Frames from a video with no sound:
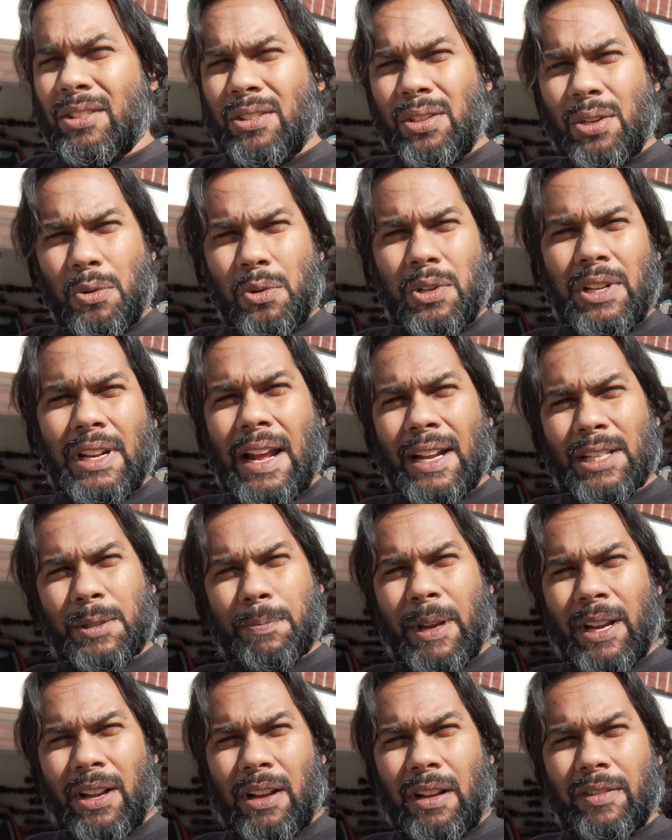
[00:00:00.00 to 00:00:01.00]
the tuning
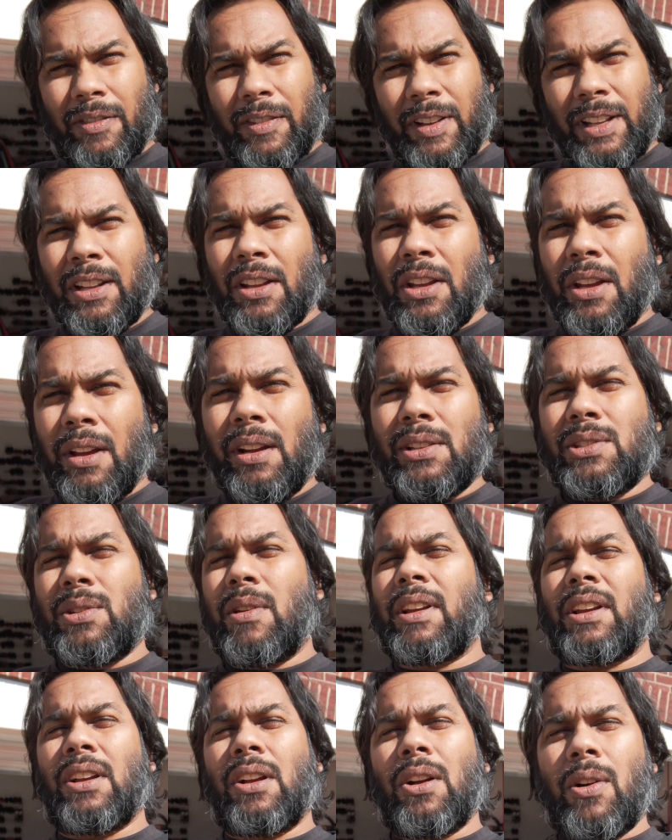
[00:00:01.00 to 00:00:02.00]
aspect of it
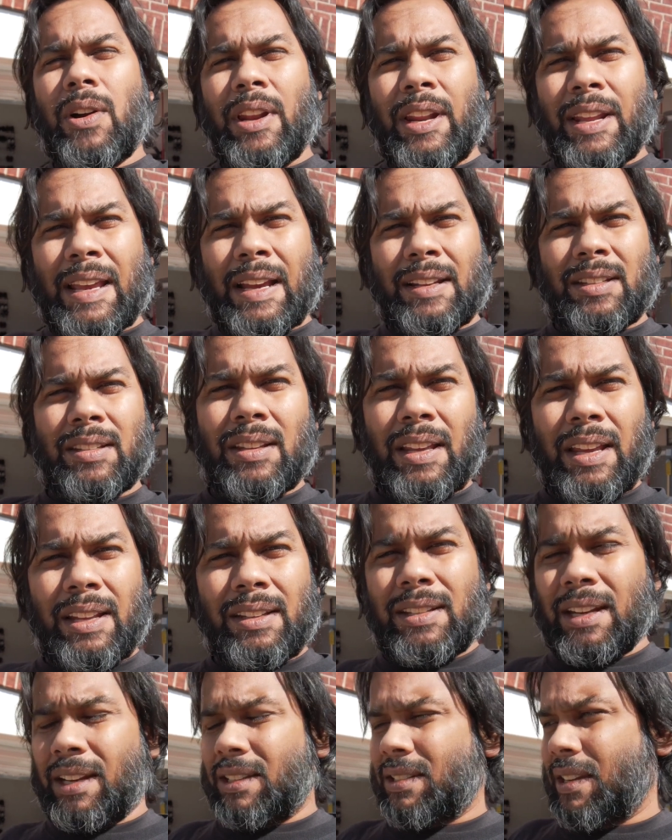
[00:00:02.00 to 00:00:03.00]
so I could go ahead and get the
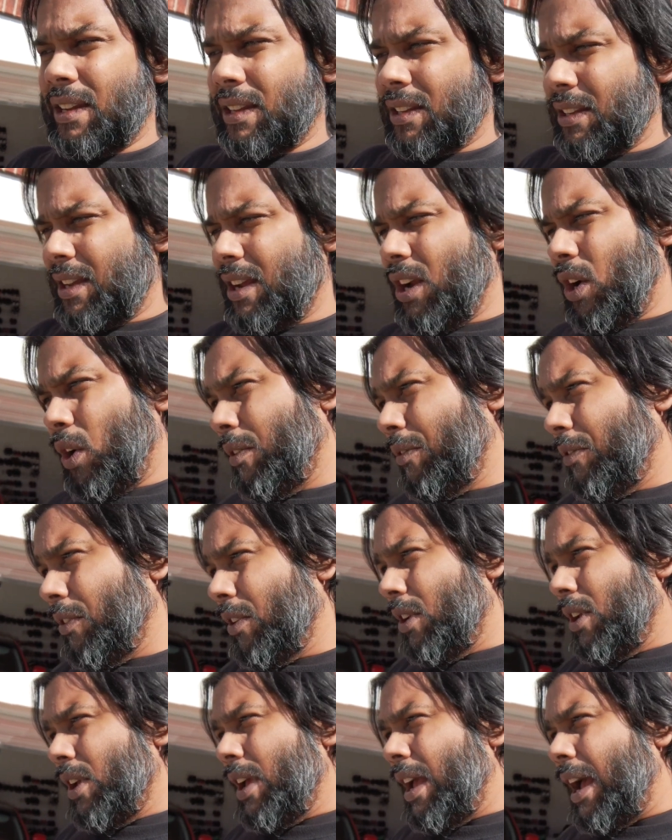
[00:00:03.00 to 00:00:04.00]
intakes taken care
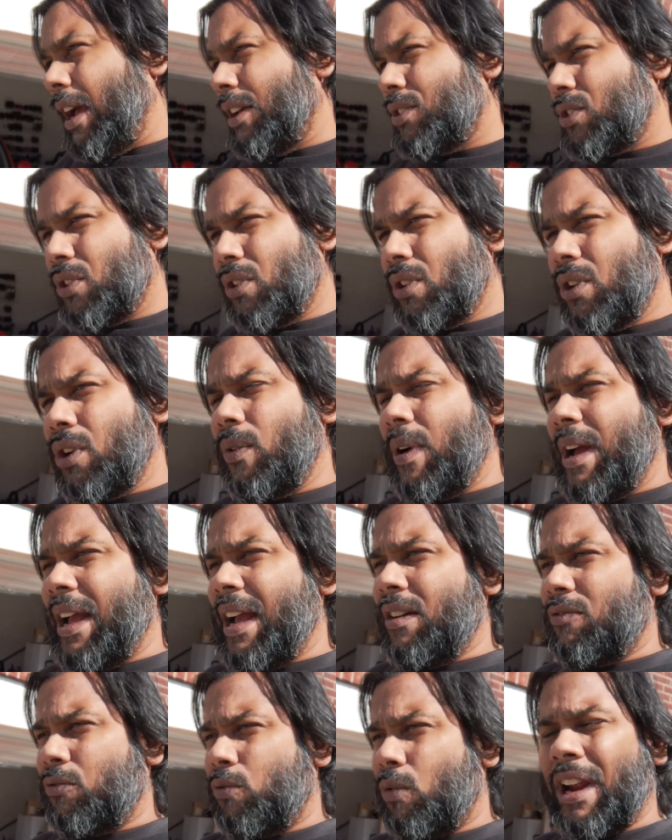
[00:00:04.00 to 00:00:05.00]
of. As you know,
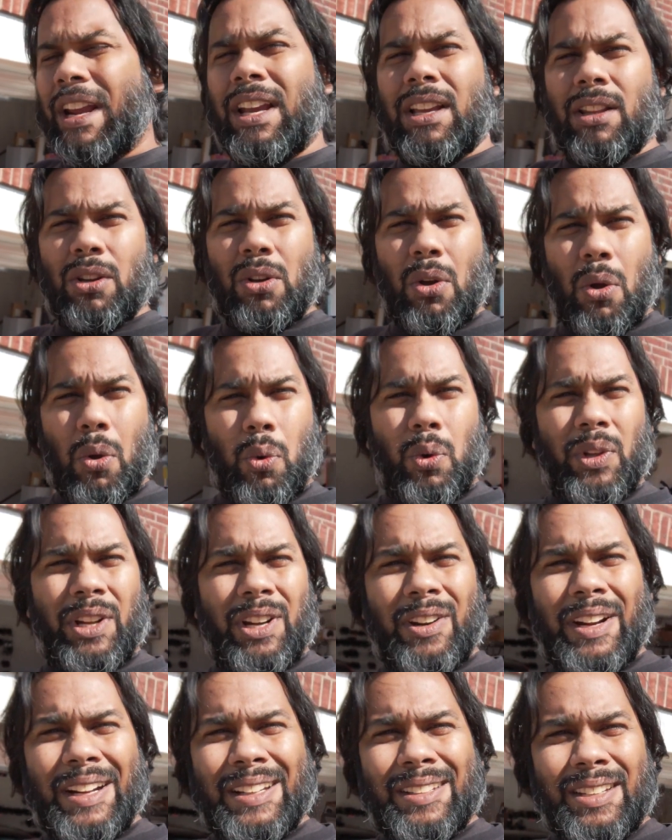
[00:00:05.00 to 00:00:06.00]
I have regular
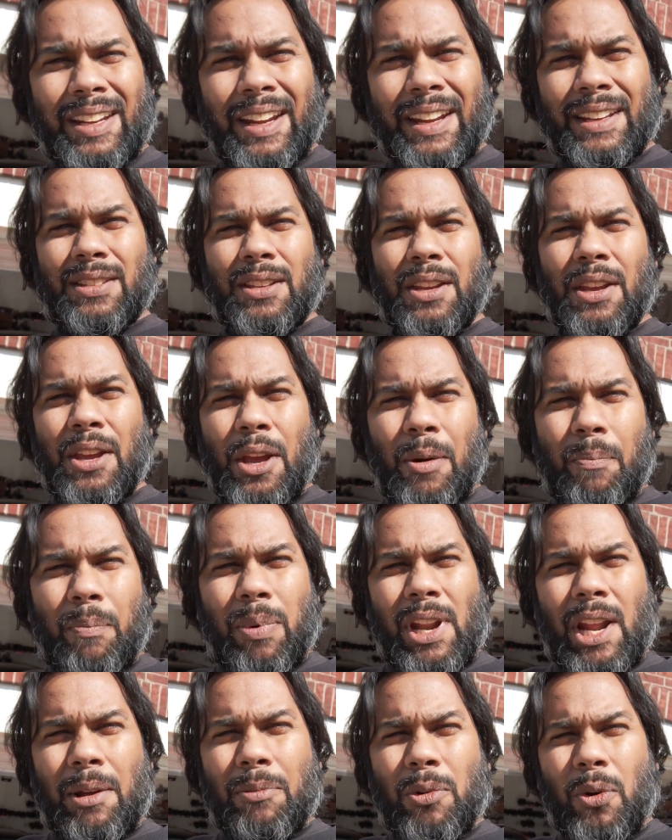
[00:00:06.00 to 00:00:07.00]
cold air intakes,
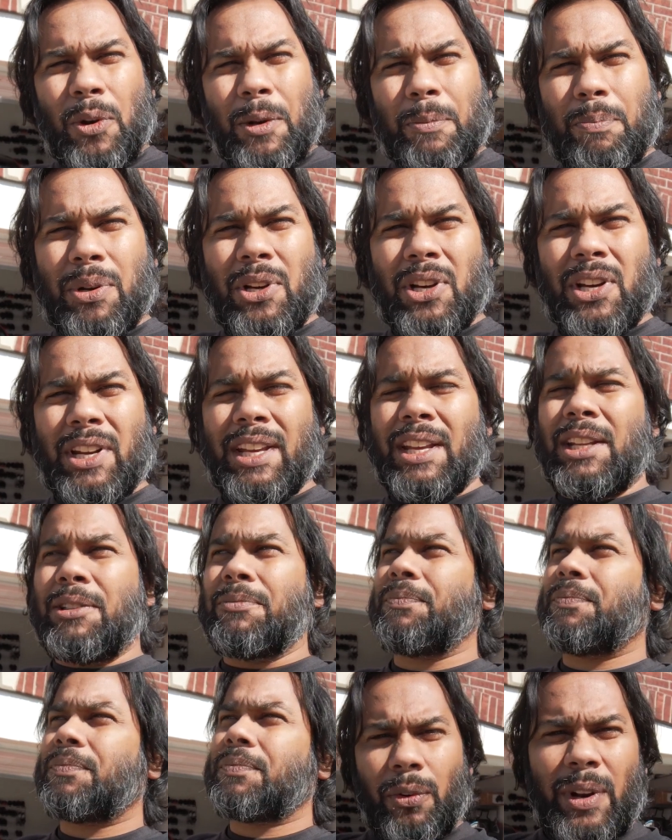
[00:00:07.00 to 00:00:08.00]
but I'm going to put
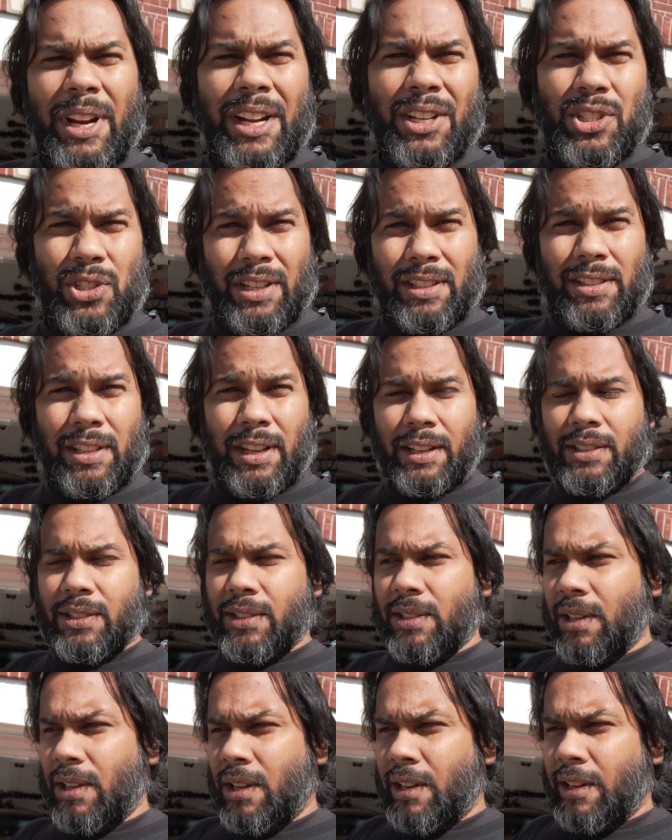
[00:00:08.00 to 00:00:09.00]
in three inch
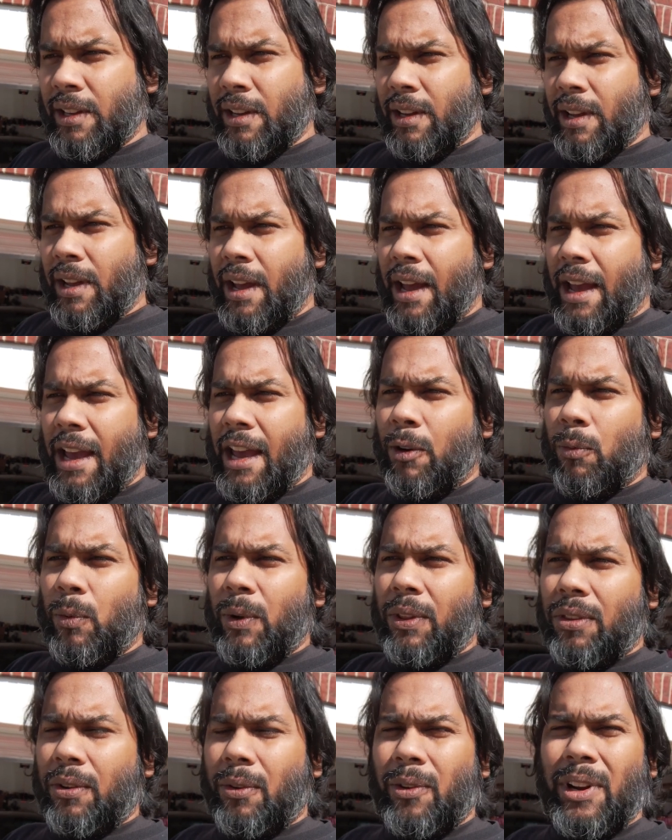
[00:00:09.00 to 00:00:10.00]
intakes.
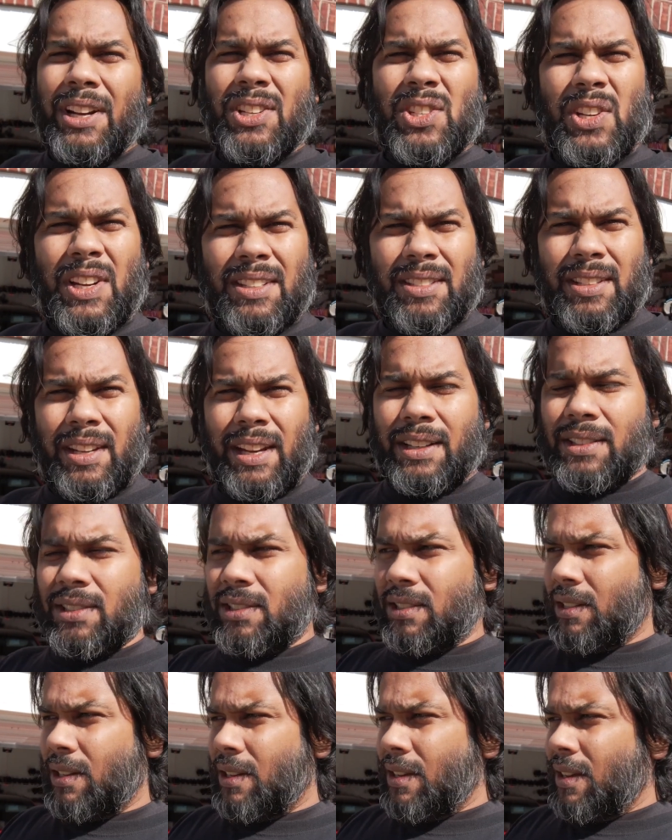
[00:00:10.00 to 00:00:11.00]
And with three inch
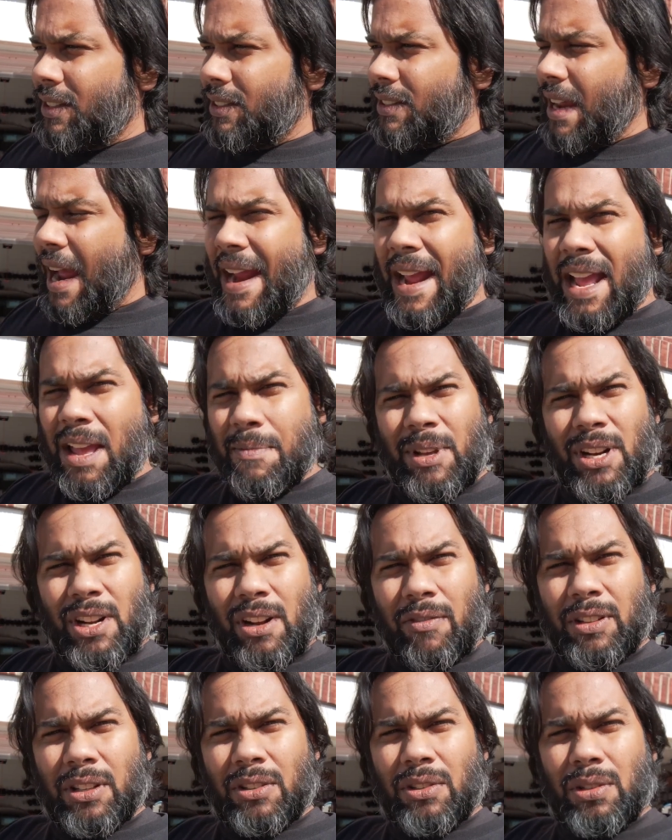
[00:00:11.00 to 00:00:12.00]
intakes, the
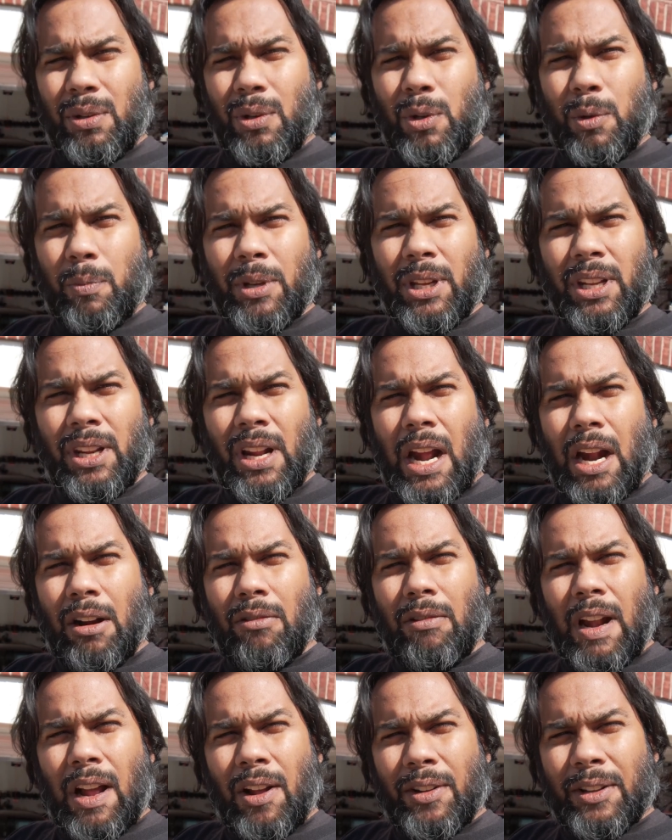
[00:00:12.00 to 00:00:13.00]
diameter of the tubing
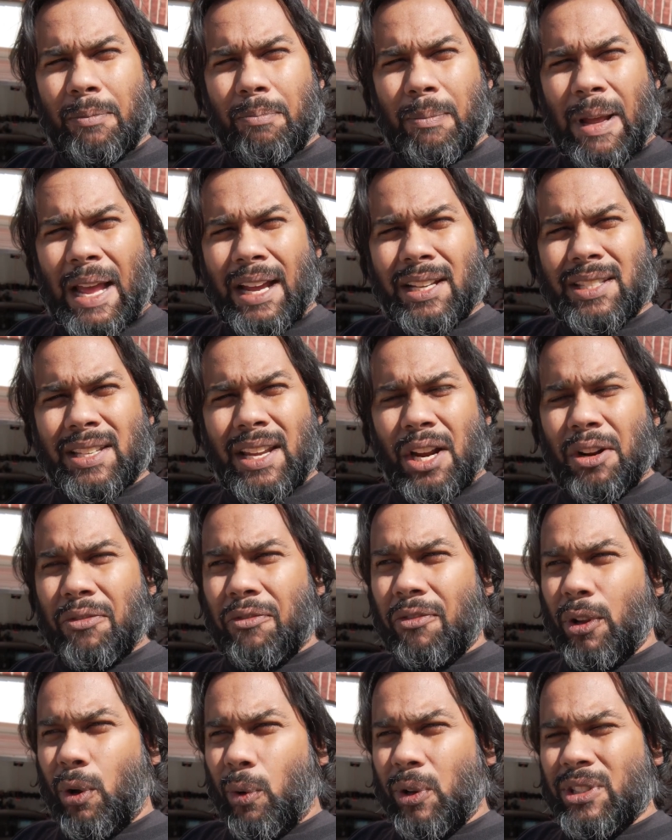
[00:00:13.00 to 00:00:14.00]
around the mass
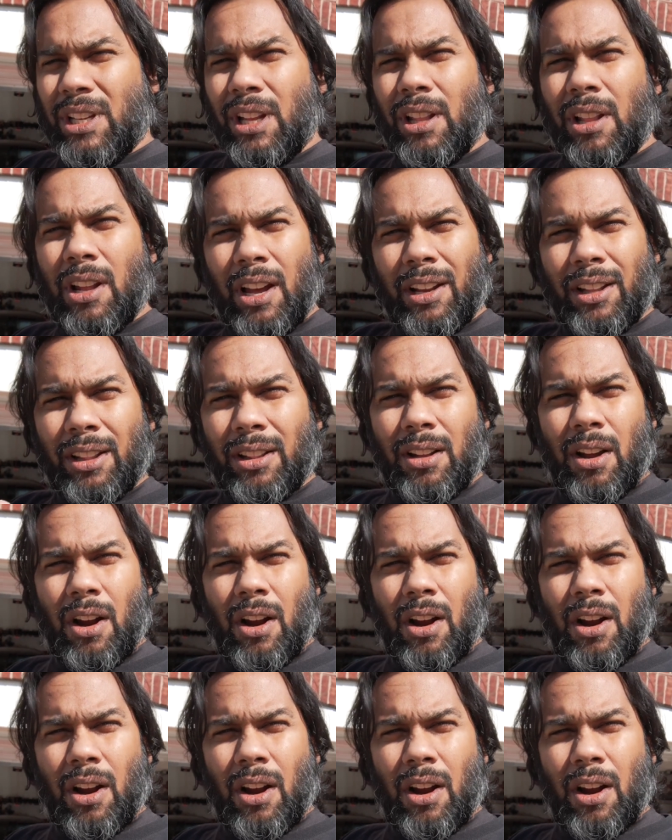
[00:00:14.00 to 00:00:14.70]
airflow is a lot